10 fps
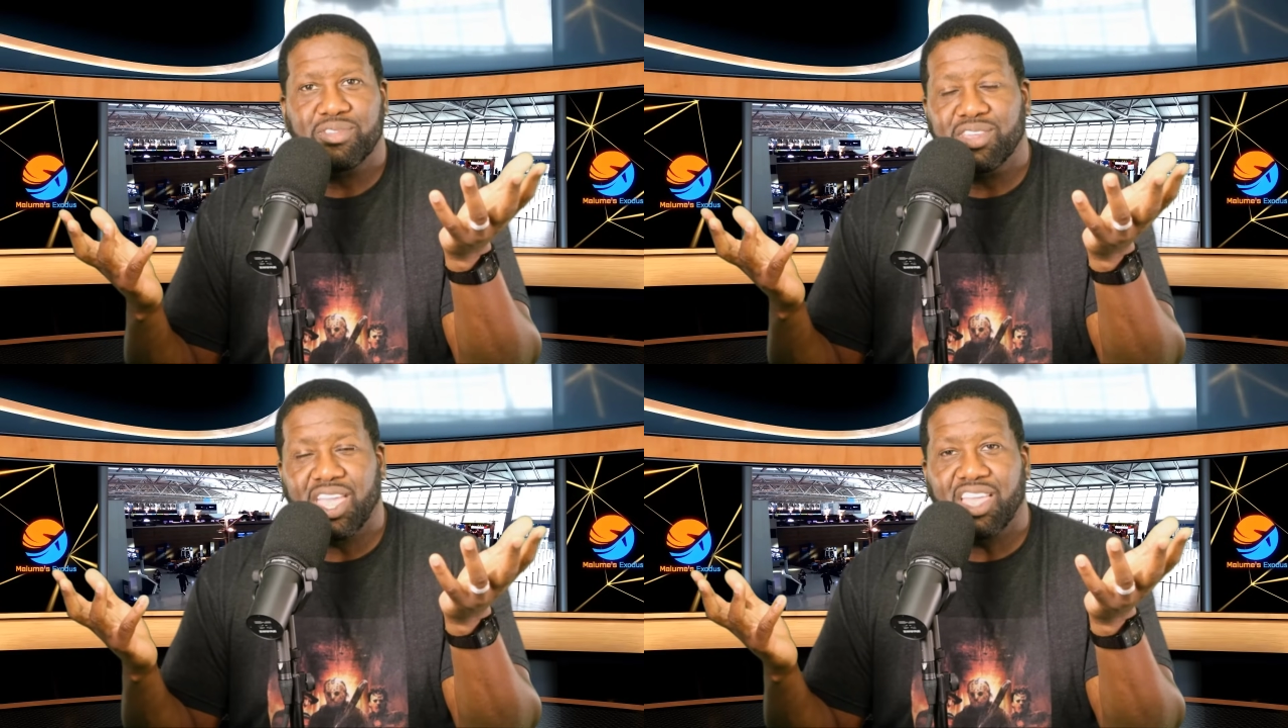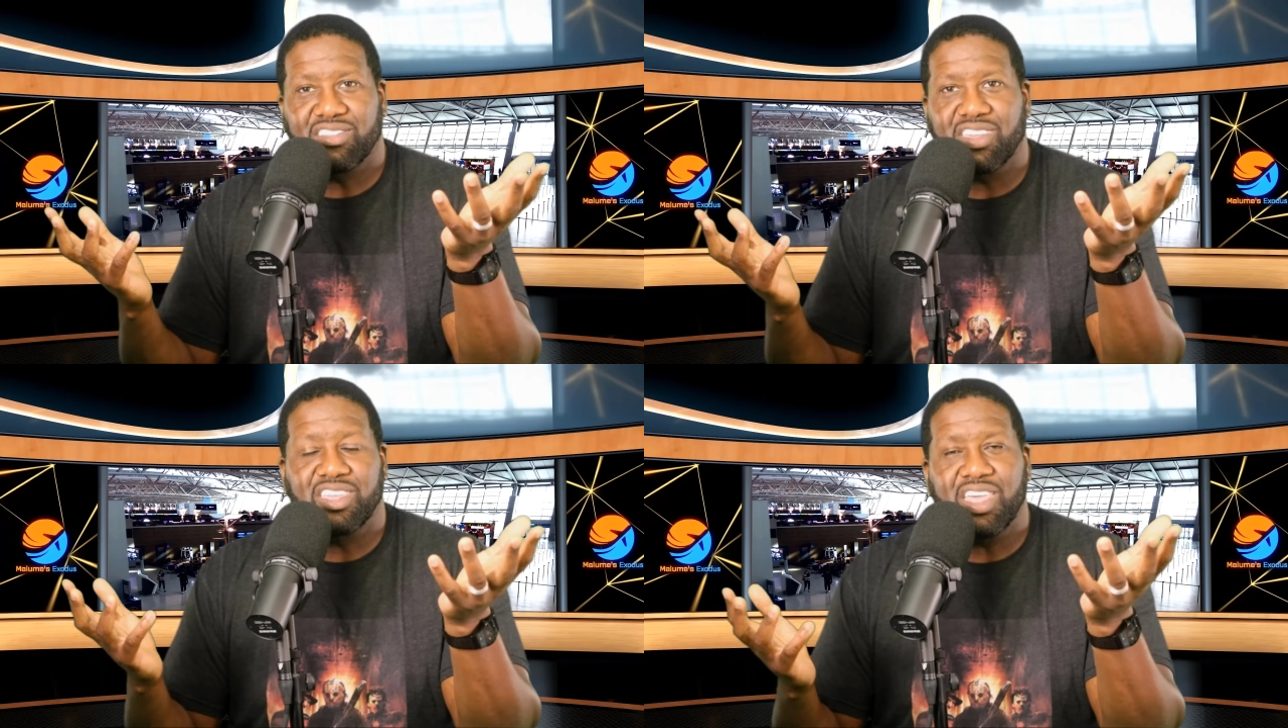You
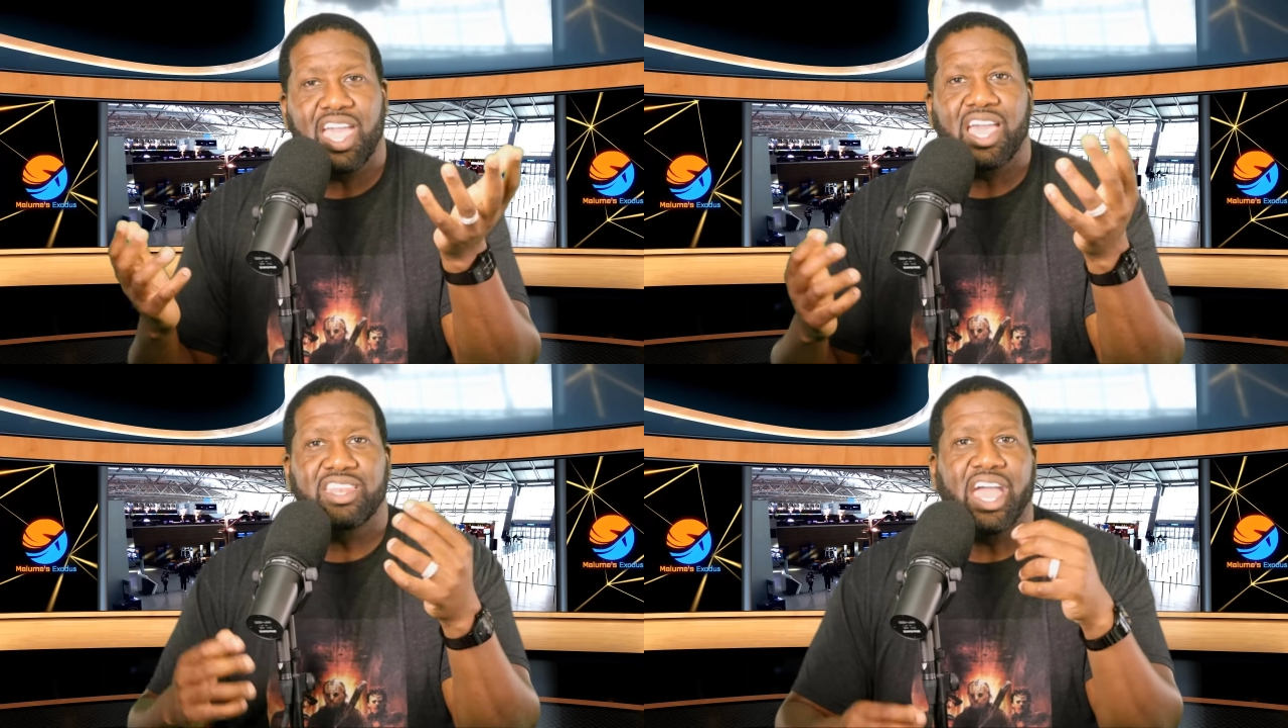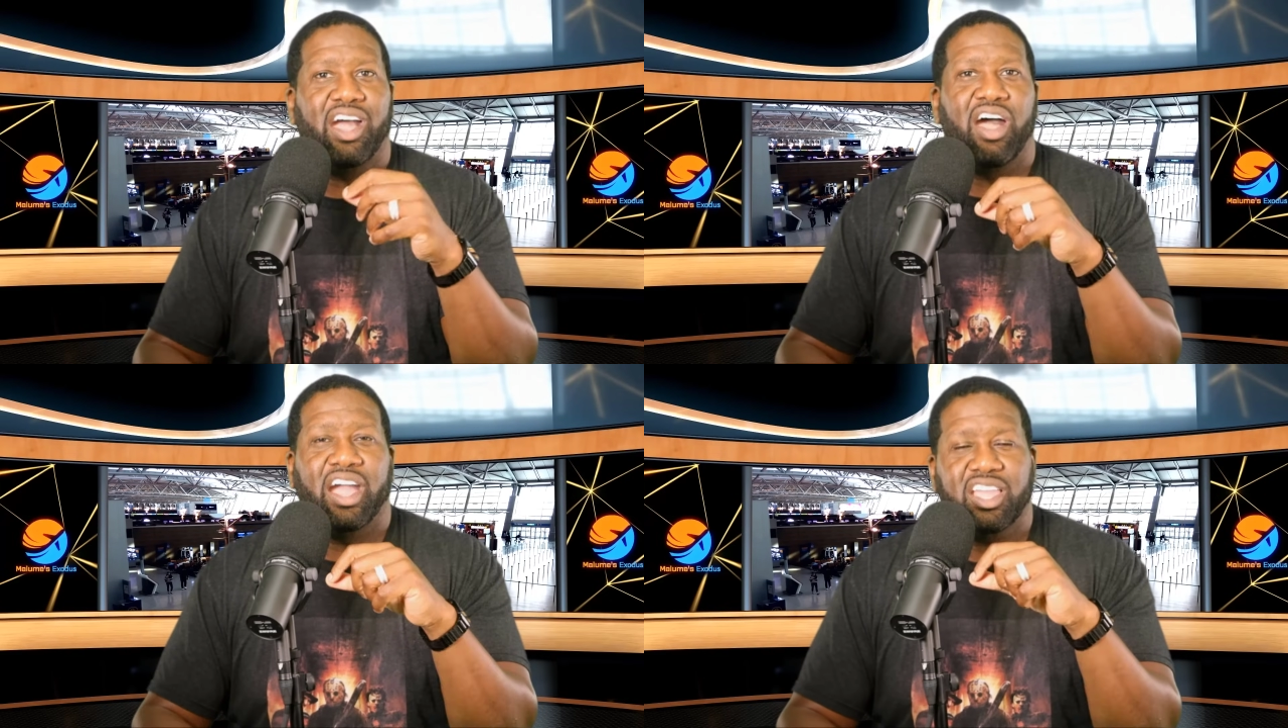can't say that.
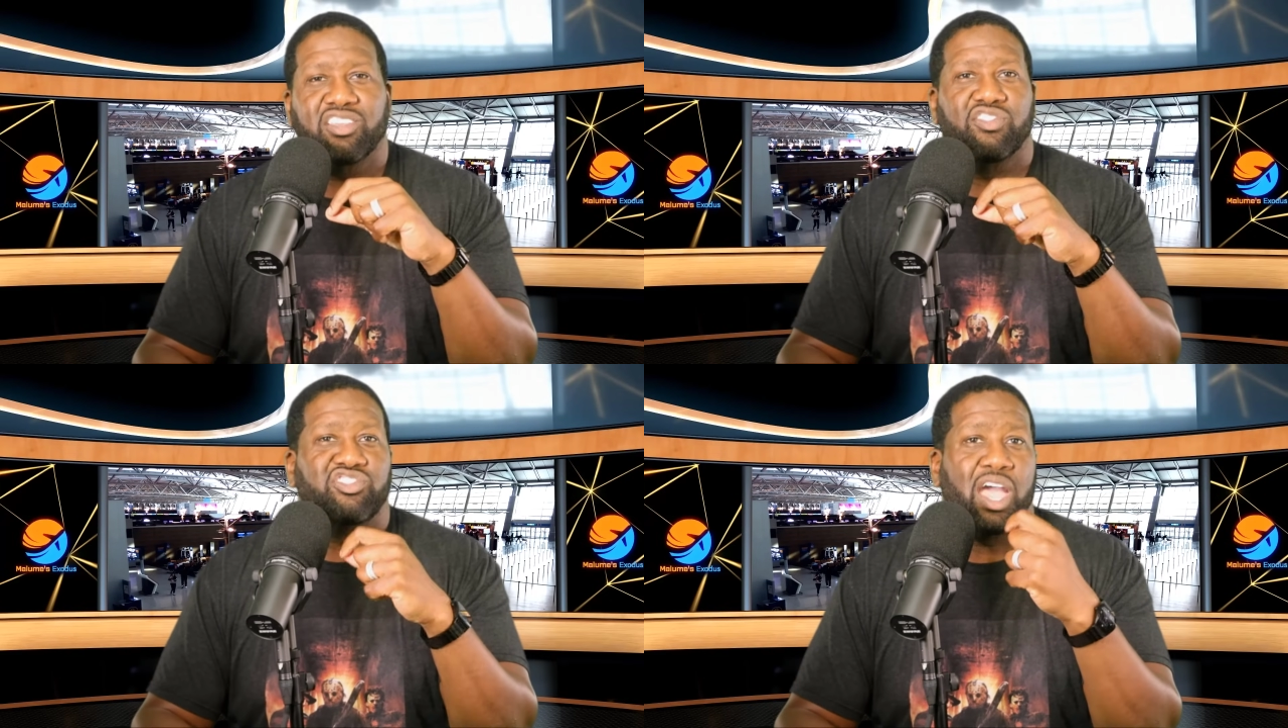Now, I guess if a